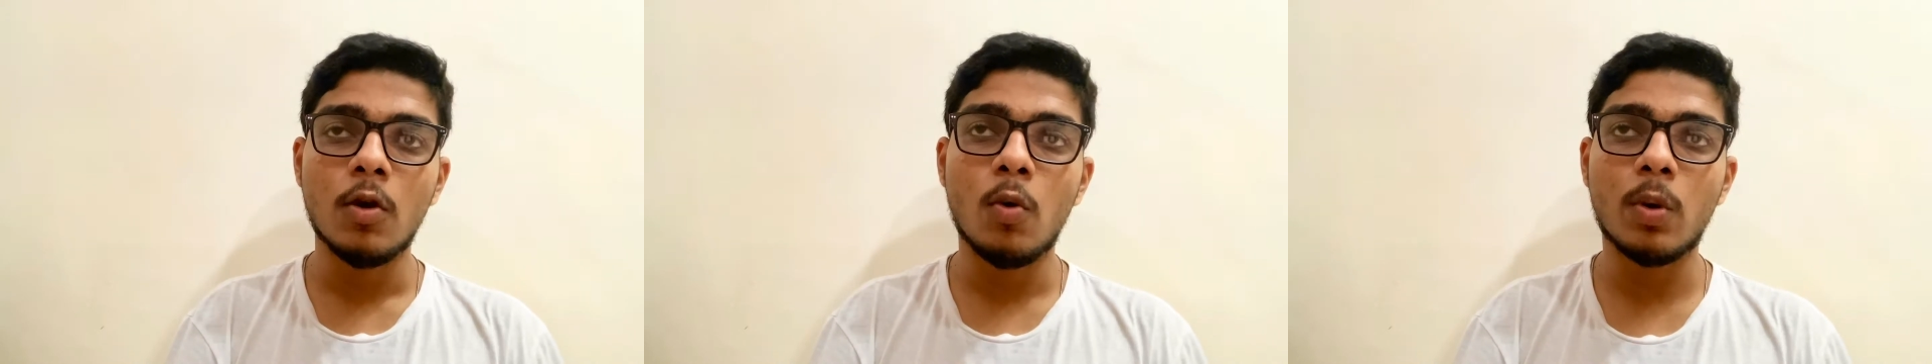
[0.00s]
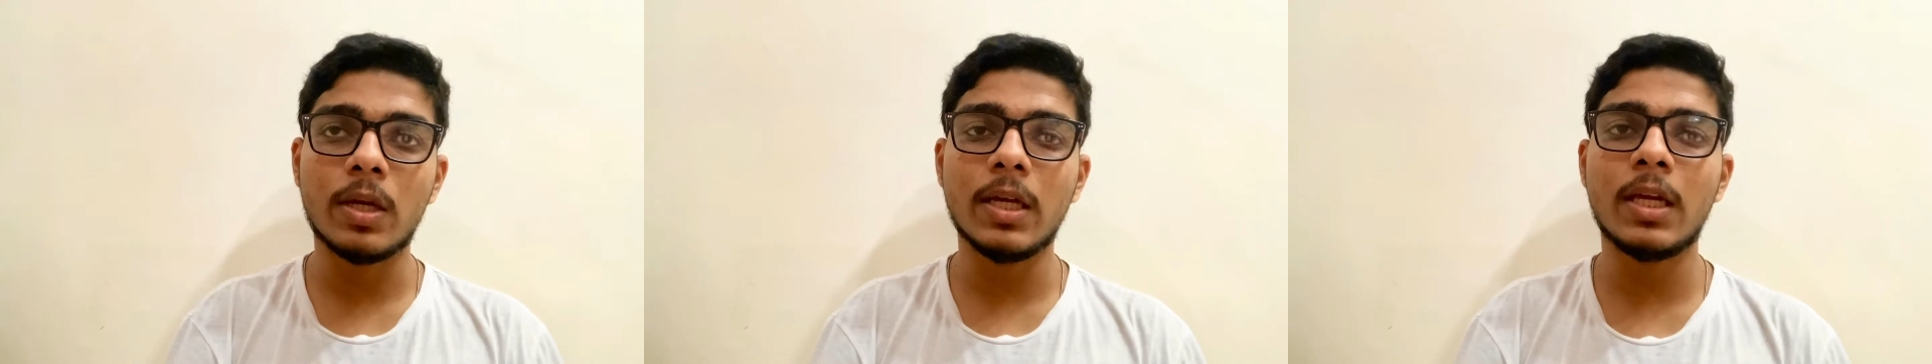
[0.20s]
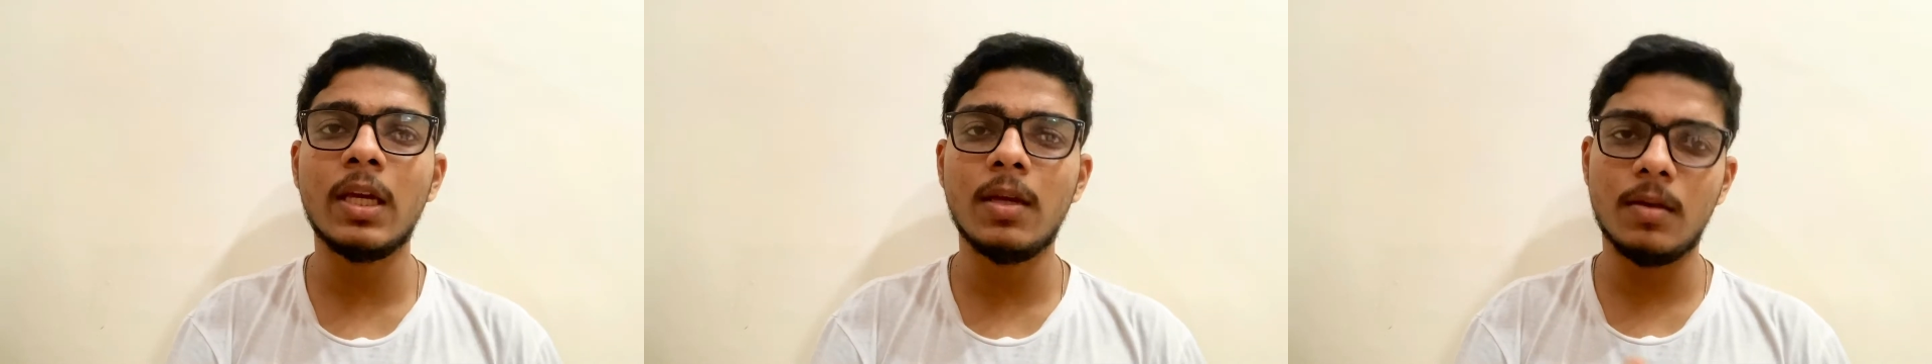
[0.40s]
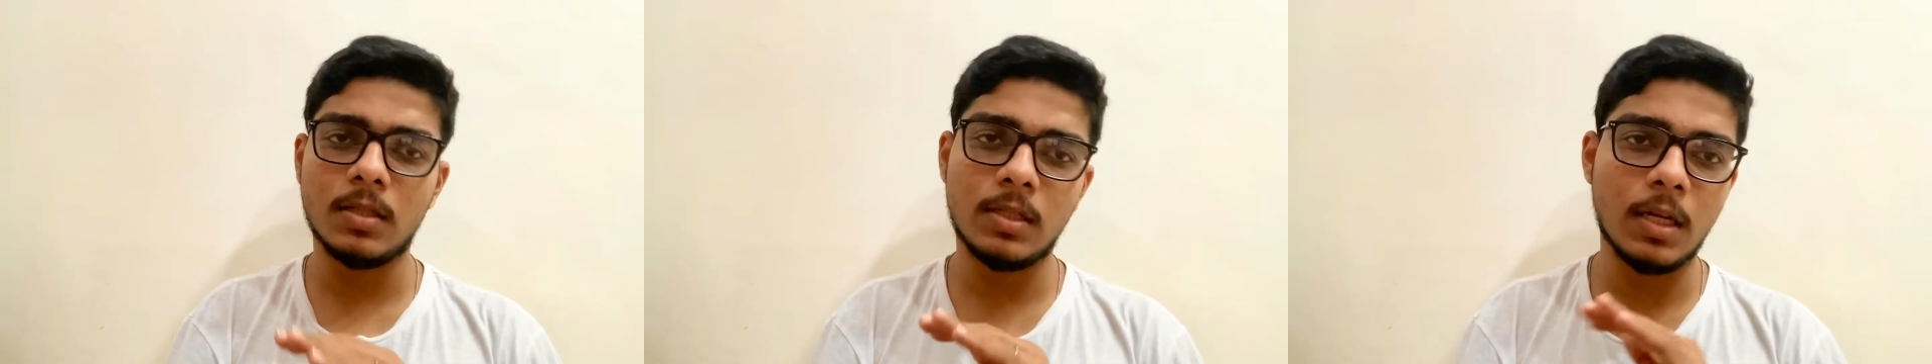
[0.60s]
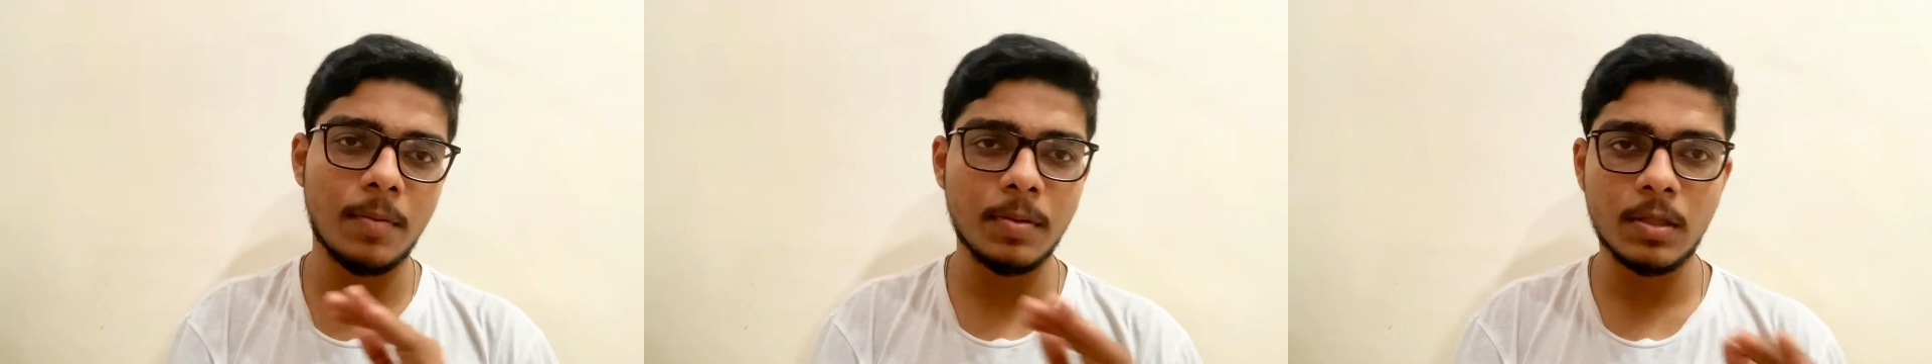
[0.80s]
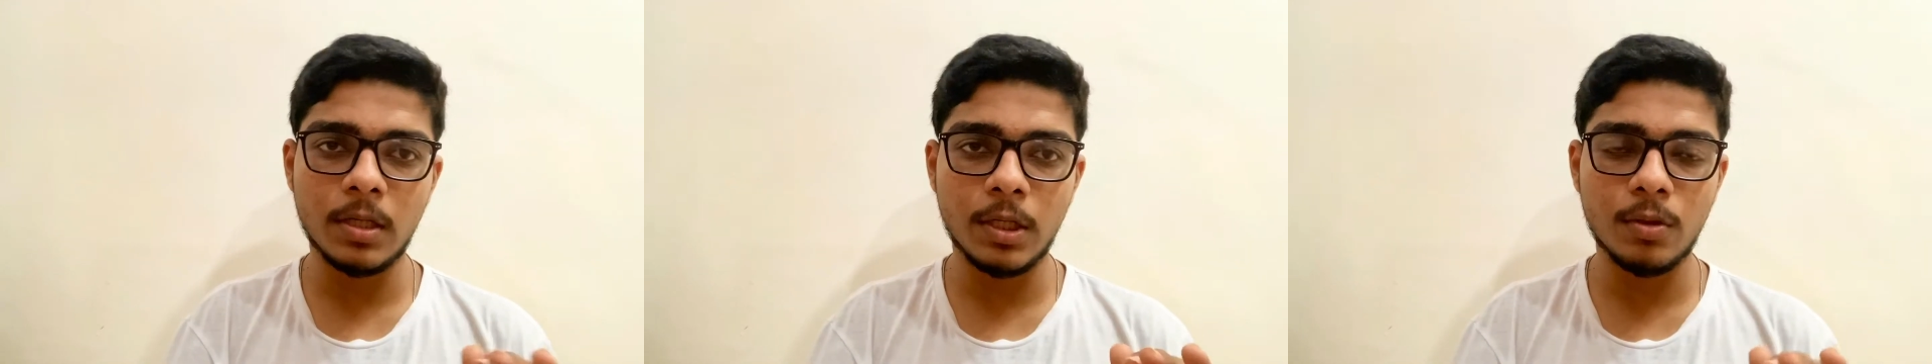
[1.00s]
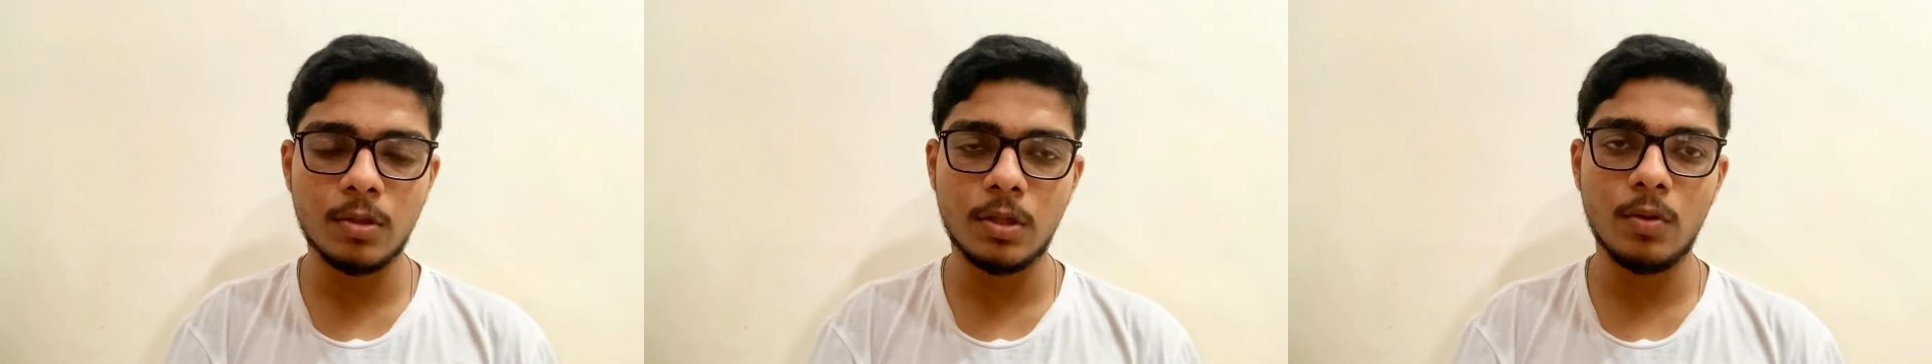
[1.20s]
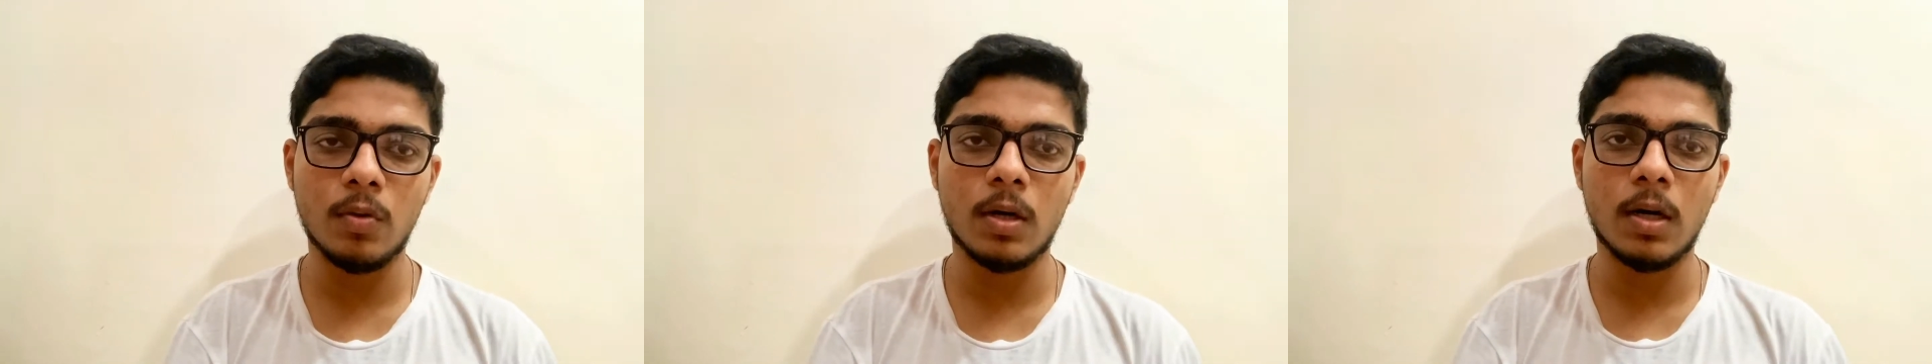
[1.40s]
Okay, ki syllabus
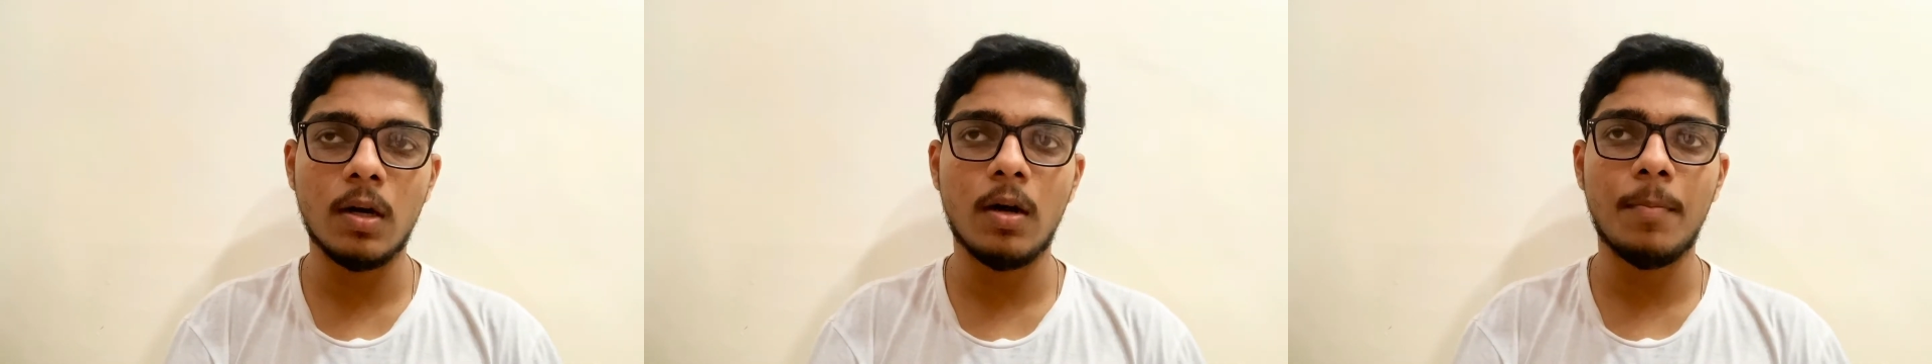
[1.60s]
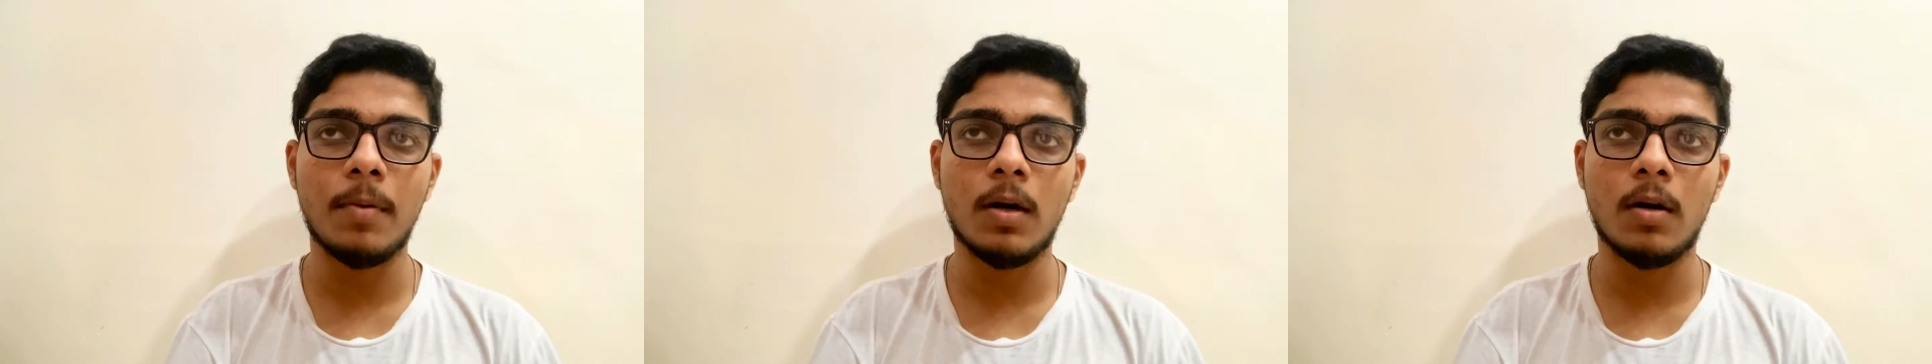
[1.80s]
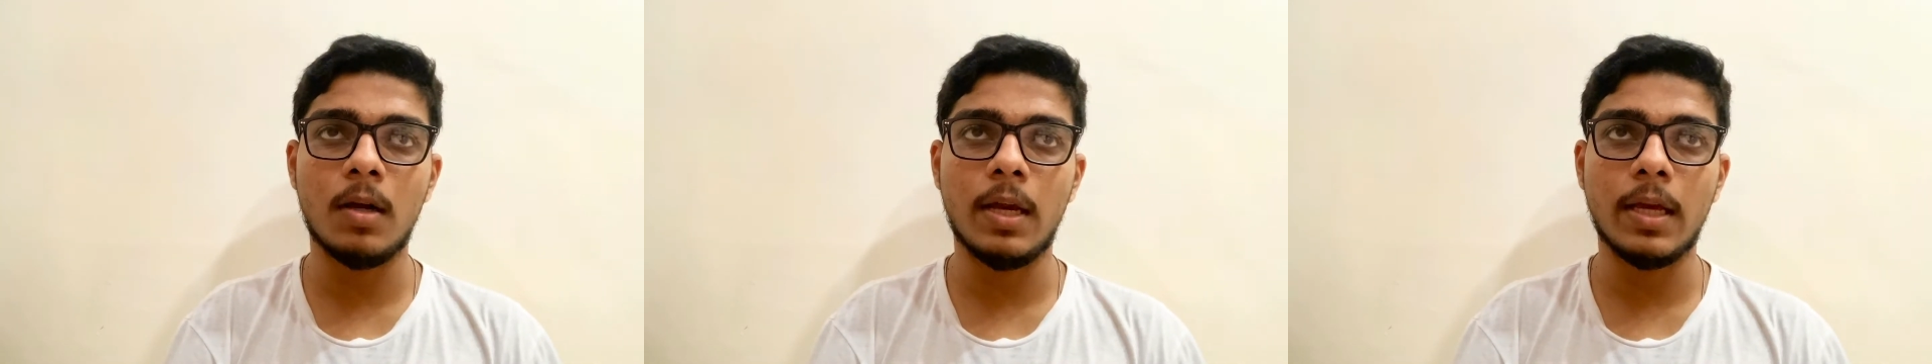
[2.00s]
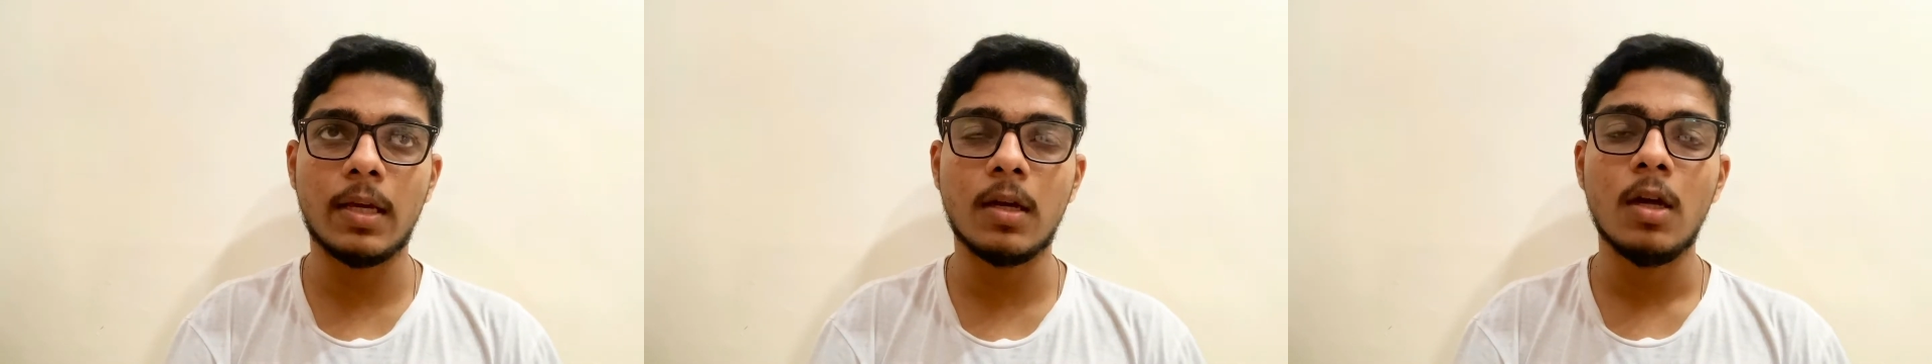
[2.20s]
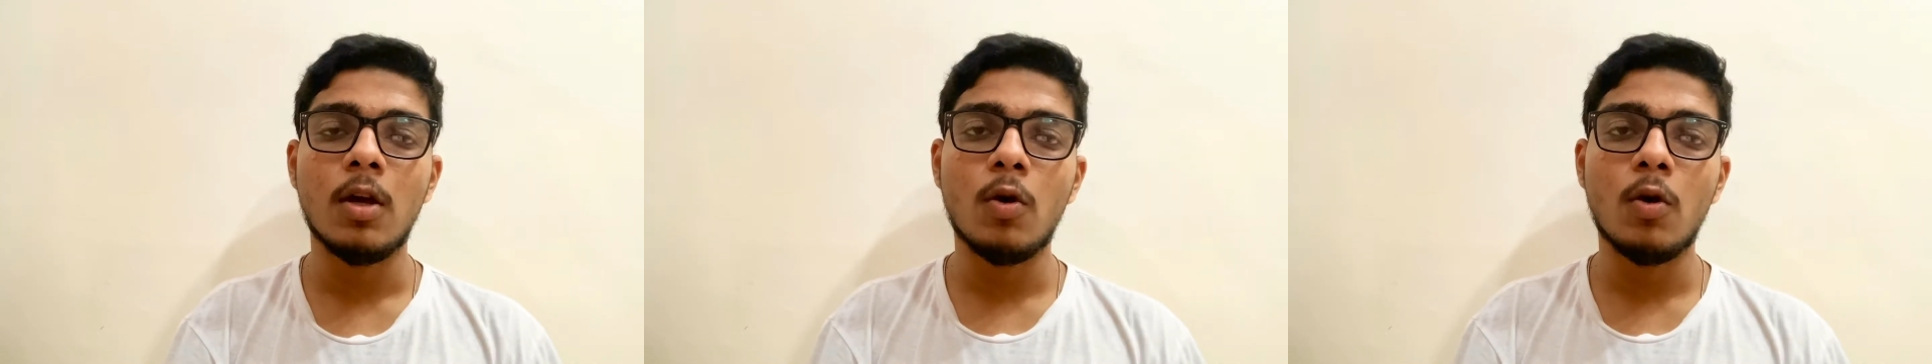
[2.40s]
reduced yoga like